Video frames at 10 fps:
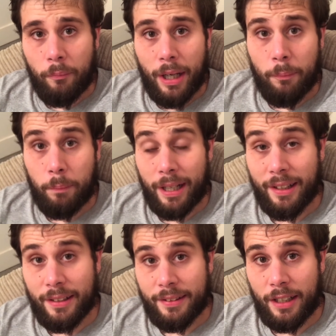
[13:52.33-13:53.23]
I'm
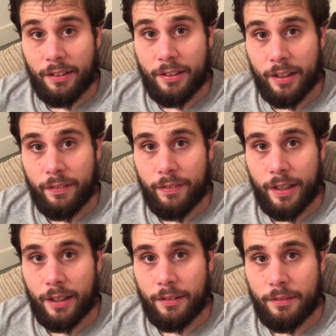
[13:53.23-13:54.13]
back sat on the sofa
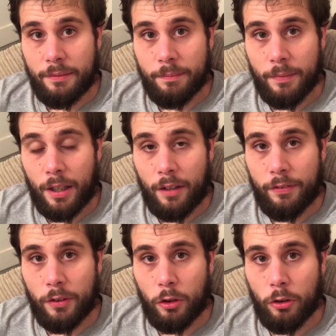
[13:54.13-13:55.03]
now
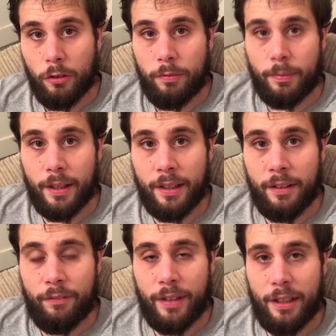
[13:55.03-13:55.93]
after all of my
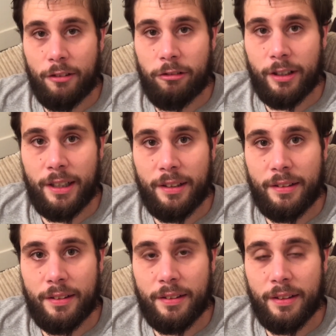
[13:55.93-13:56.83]
vegan
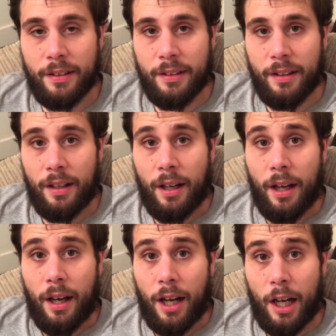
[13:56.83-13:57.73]
treats.
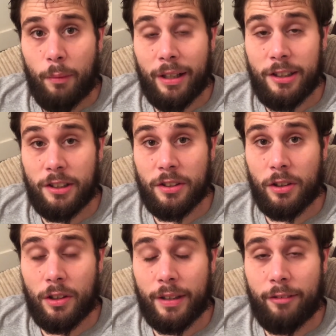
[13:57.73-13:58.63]
As you
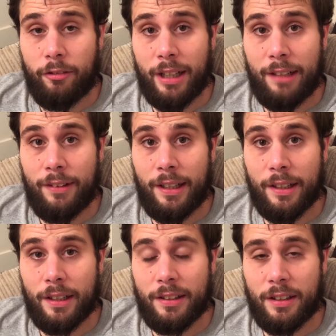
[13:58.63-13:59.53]
saw, they were really, really
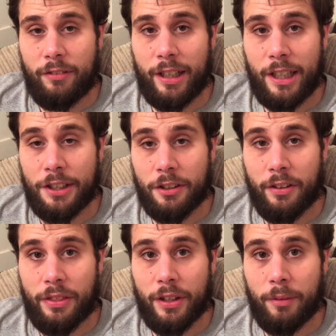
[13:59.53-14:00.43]
nice and I really enjoyed
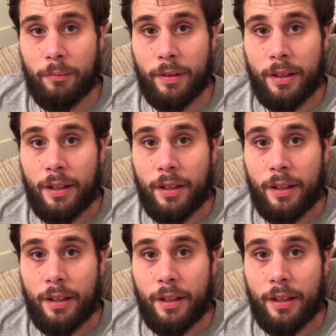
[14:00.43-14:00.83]
them.